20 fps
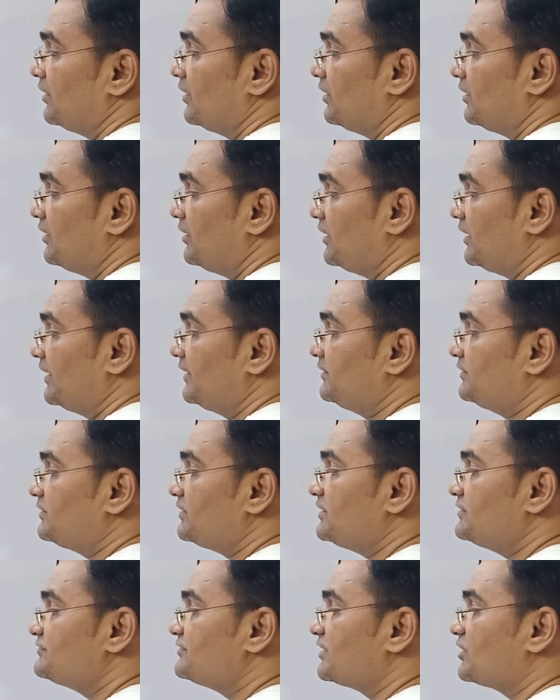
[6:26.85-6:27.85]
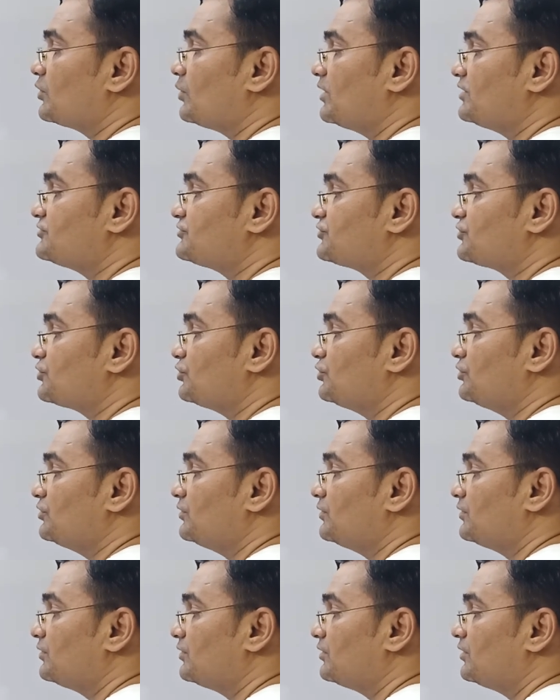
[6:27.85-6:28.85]
length is equals to,
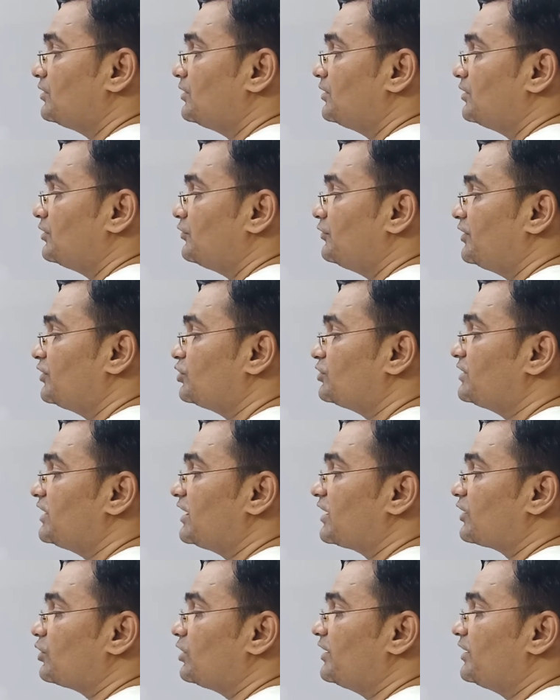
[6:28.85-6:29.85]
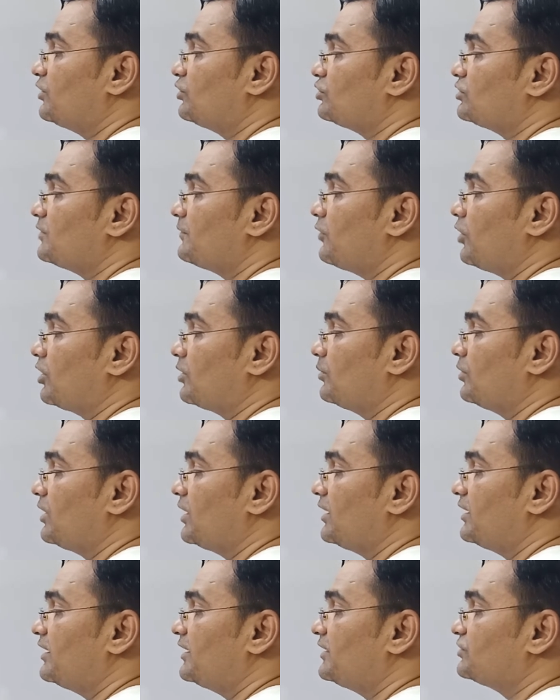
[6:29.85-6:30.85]
we know that according to the
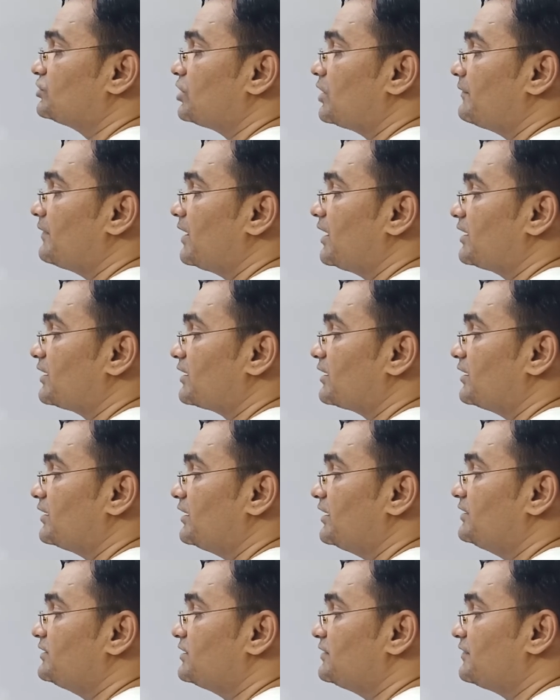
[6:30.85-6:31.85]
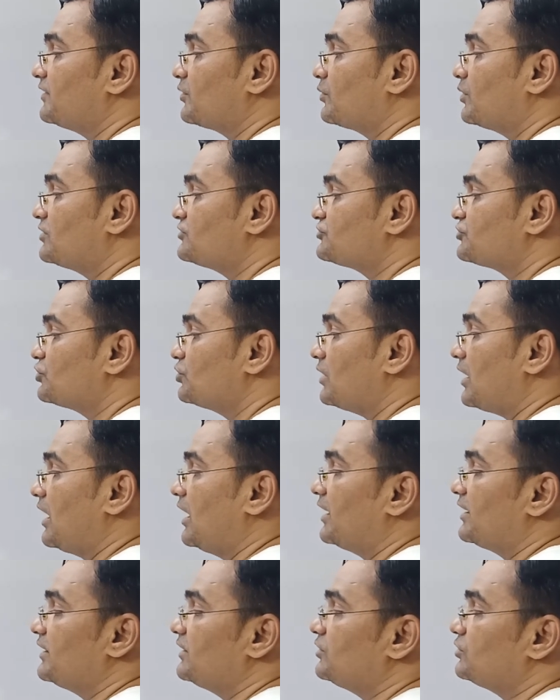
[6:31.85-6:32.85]
formula, length of arc, length is equals to
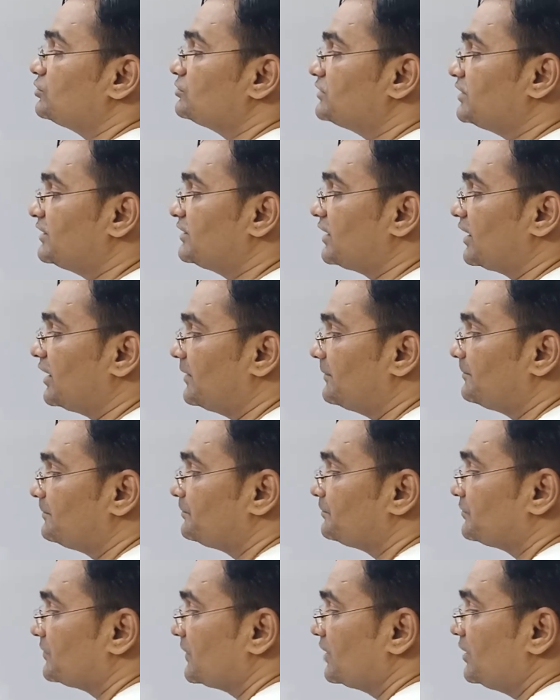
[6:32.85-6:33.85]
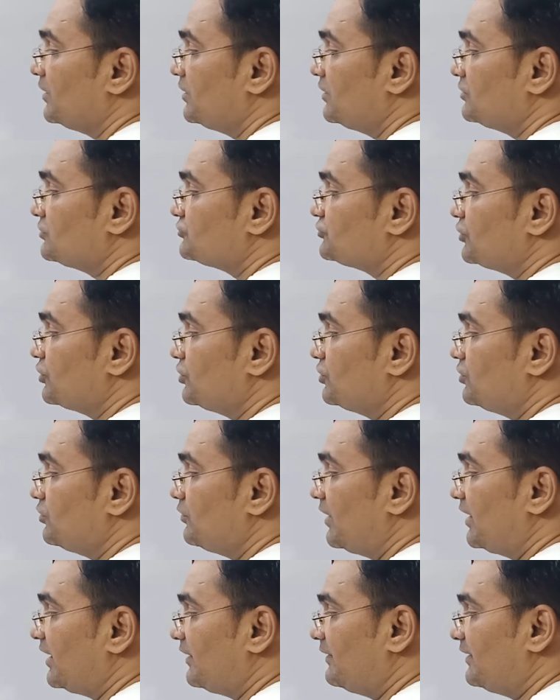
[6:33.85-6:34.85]
r into theta. So what
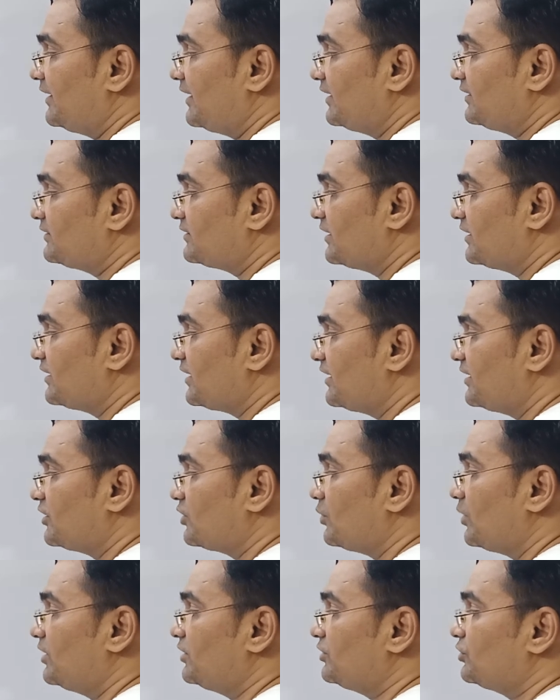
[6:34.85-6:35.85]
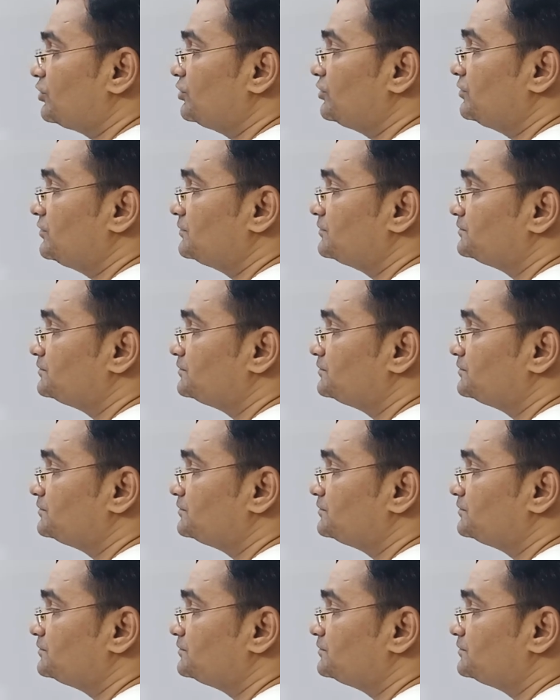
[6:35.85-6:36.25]
I will get? Theta equal to